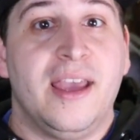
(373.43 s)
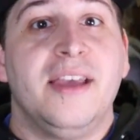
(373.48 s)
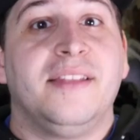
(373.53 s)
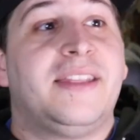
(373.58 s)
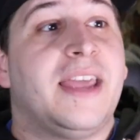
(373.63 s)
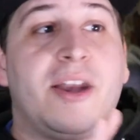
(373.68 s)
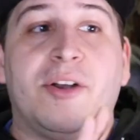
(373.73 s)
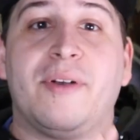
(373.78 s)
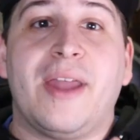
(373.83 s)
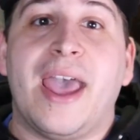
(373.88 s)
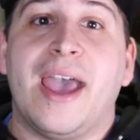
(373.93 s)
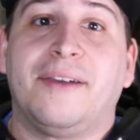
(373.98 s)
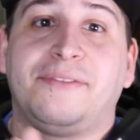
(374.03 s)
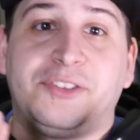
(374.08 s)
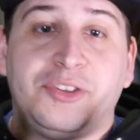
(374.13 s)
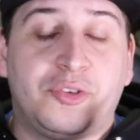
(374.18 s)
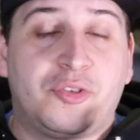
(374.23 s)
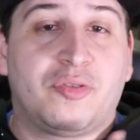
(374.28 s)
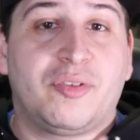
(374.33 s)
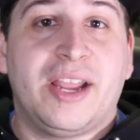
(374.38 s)
They don't have
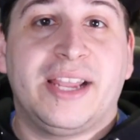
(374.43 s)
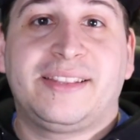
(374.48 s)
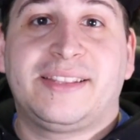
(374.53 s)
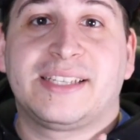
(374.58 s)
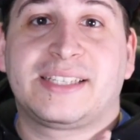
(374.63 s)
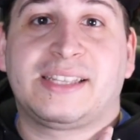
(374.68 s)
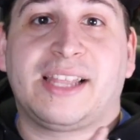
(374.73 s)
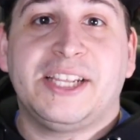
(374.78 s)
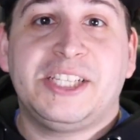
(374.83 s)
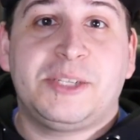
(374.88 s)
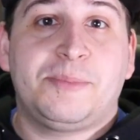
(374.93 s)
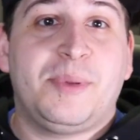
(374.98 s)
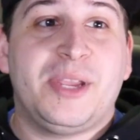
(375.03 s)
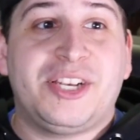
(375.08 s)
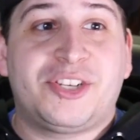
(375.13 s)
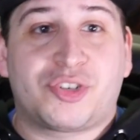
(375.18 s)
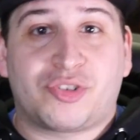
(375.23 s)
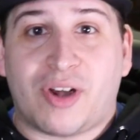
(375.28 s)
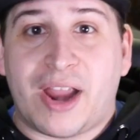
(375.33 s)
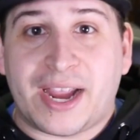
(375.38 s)
to create this
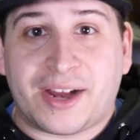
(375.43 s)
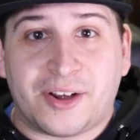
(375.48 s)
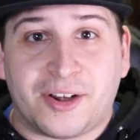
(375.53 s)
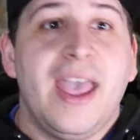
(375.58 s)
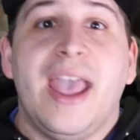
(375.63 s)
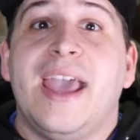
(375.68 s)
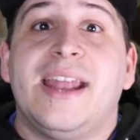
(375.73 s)
lightspeed tracker,